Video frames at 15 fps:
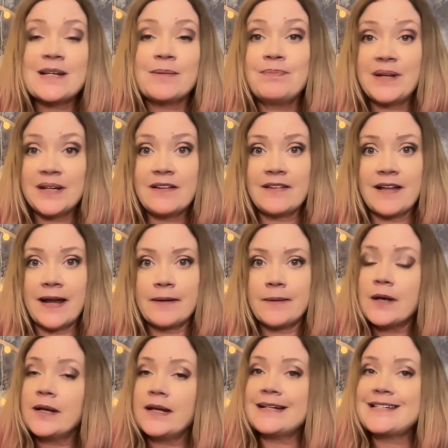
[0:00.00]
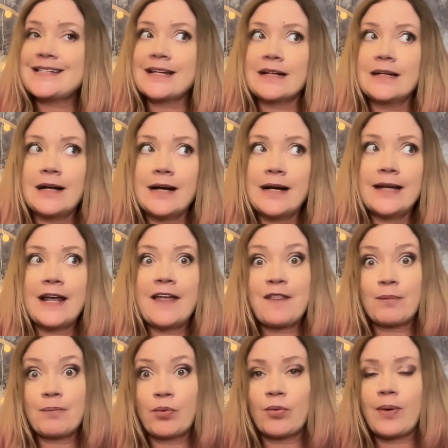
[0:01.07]
a big thing. It's the gut and
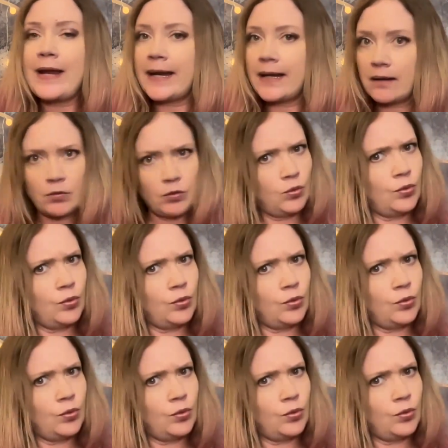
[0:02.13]
the brain.